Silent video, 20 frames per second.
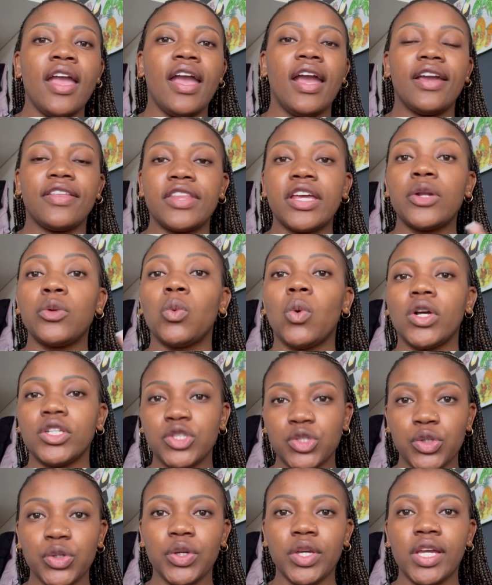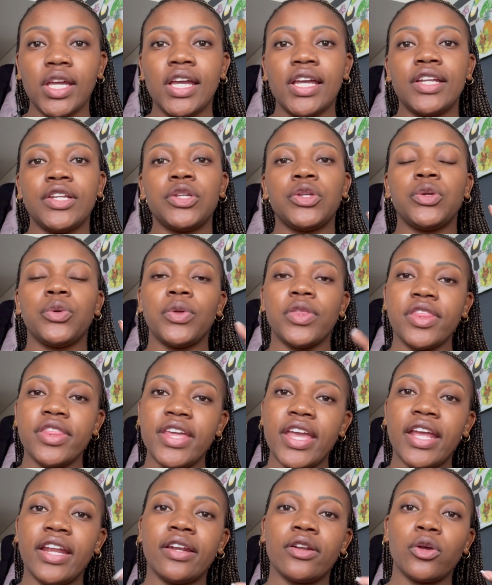And then once you're in, you
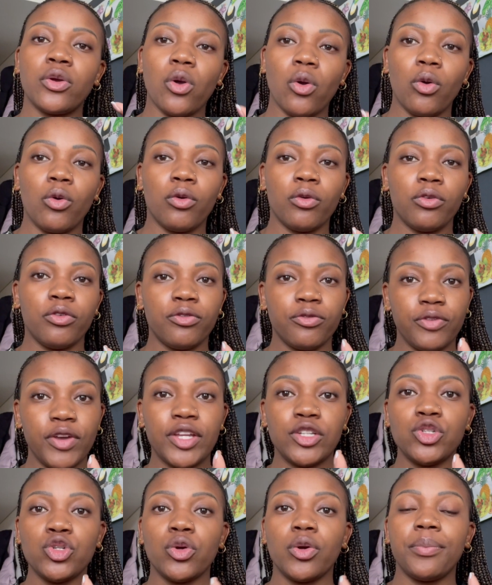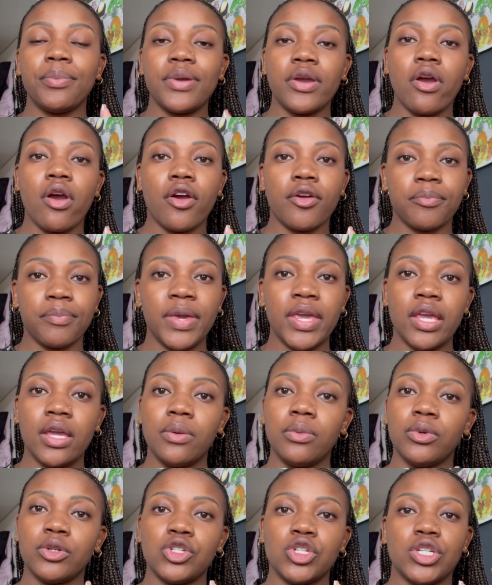then go fetch your BRP,
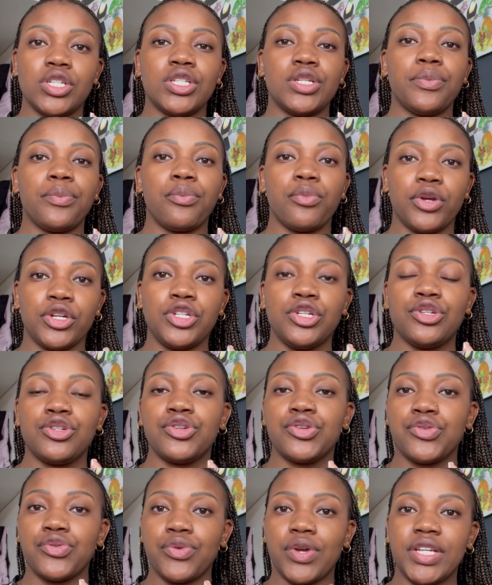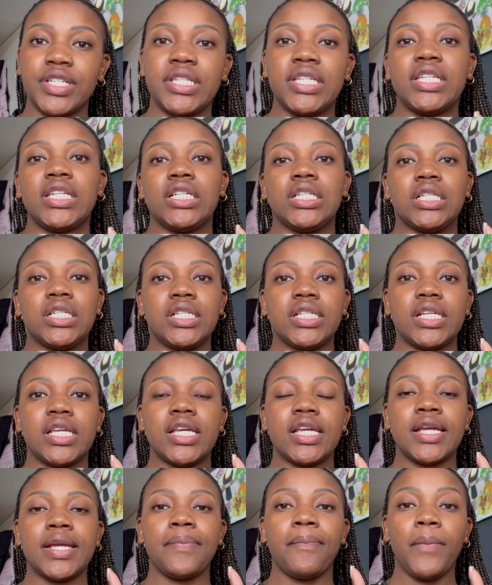which is a British
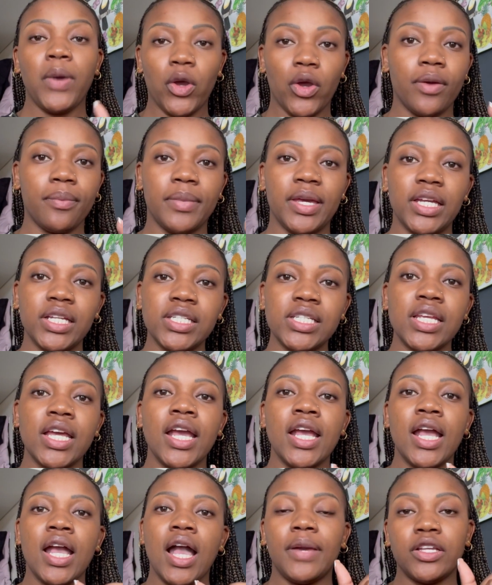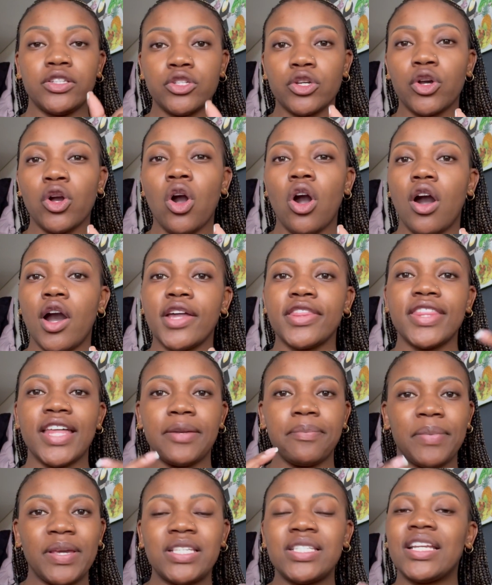Residency Permit. It's a card
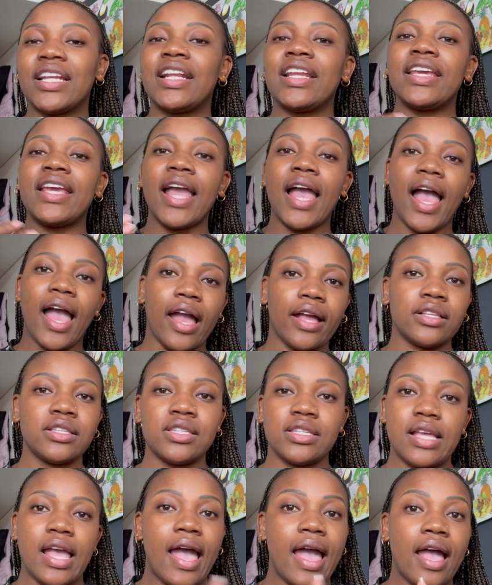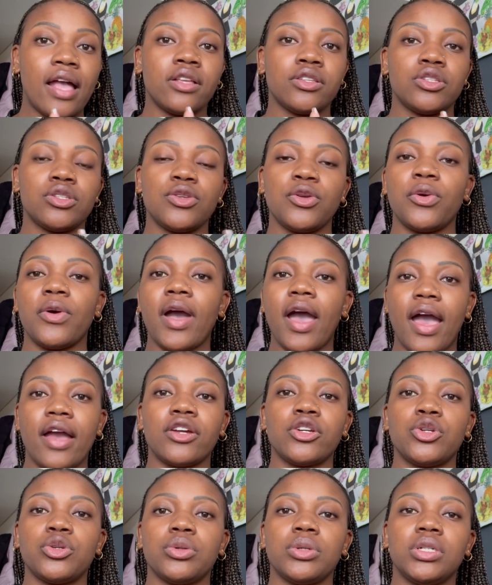that basically acts as your
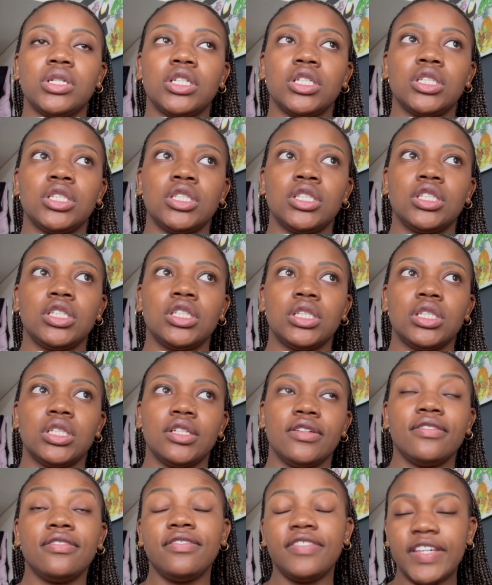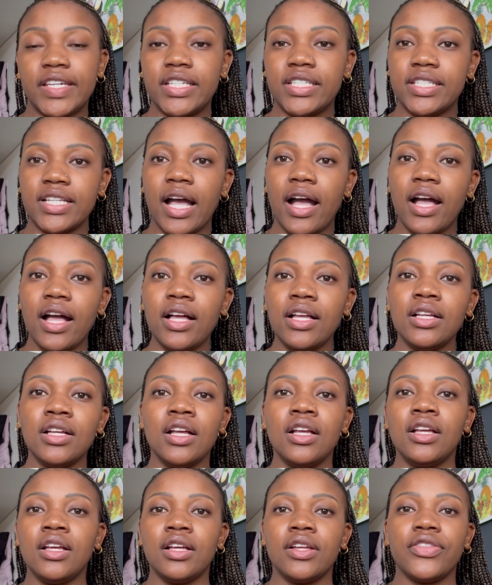actual visa
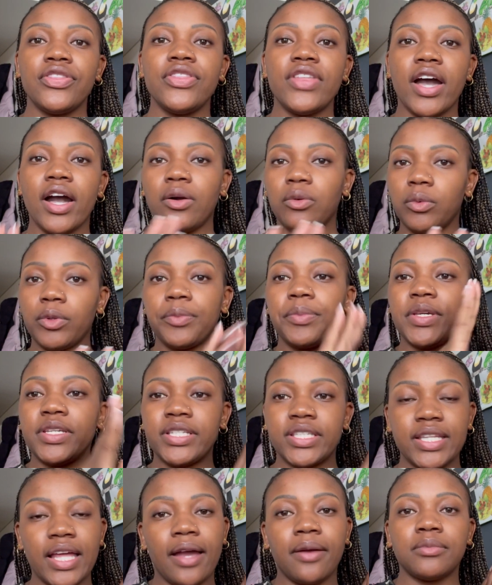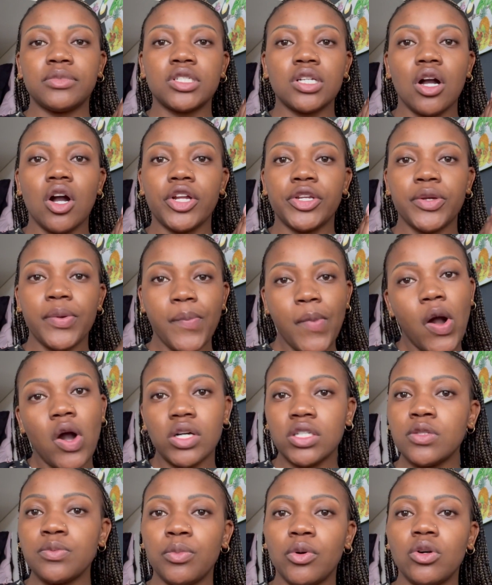that would be stamped on your
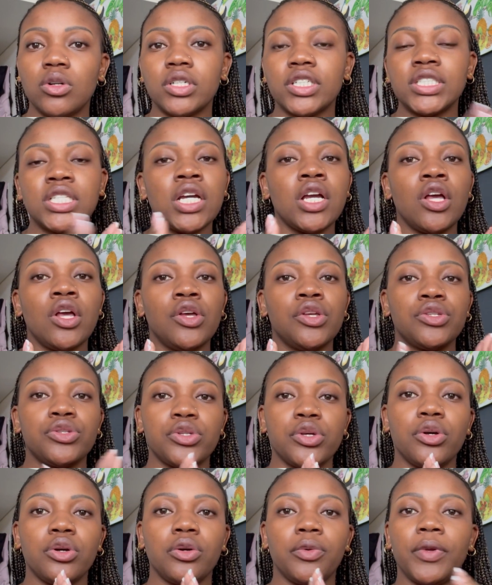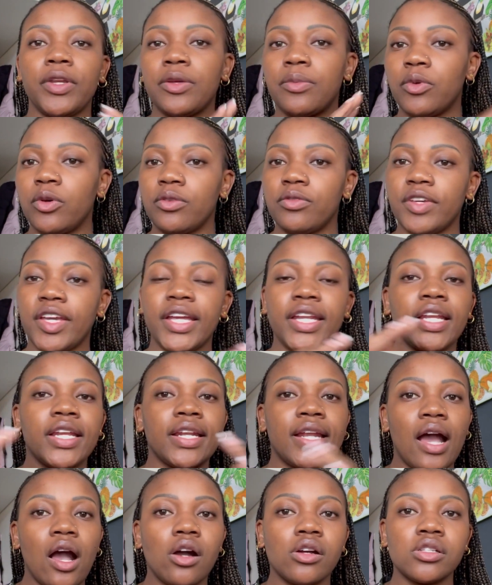passport. So when you move in and
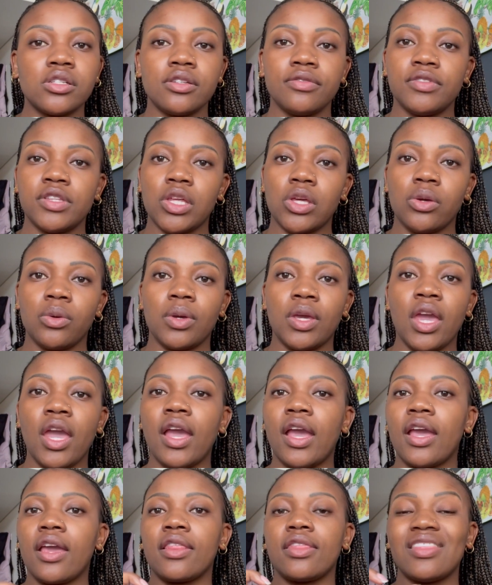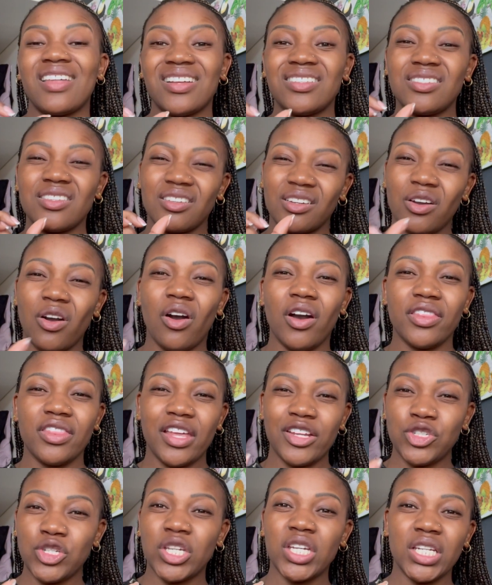out of the UK, that's the card
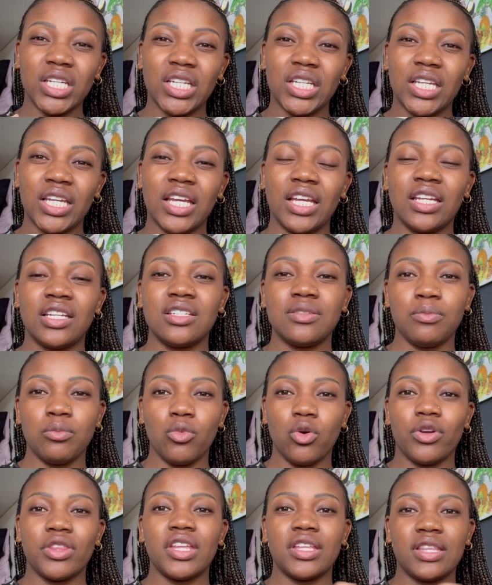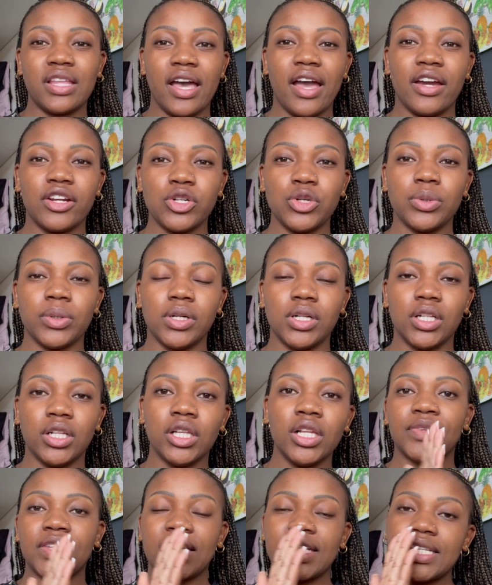that you're going to need more than the actual
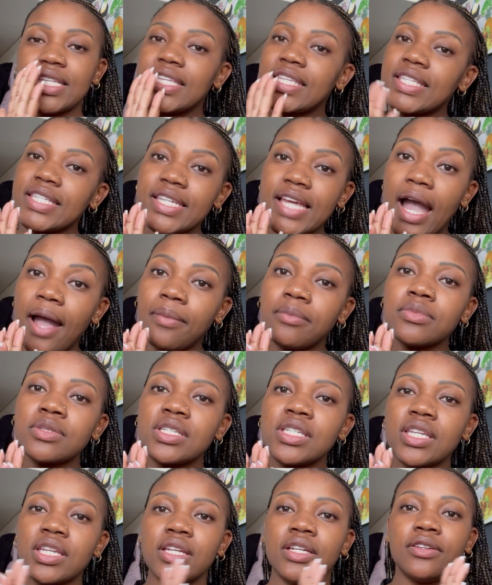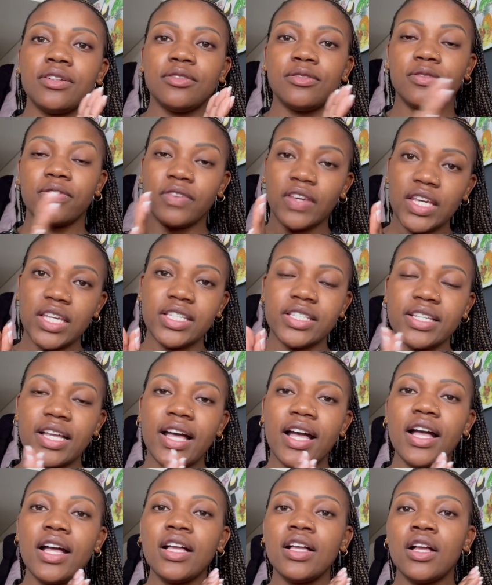stamped
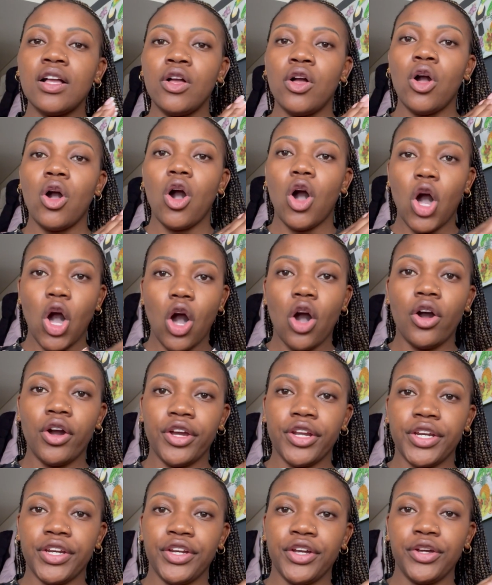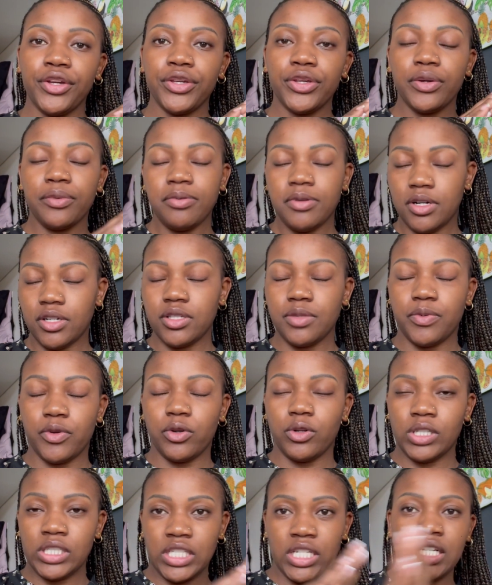visa on your
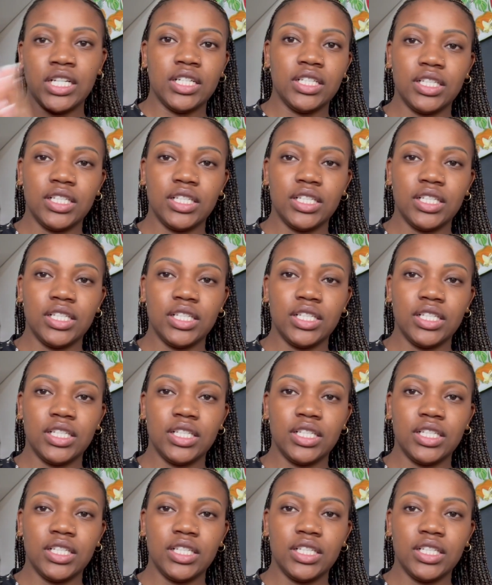passport.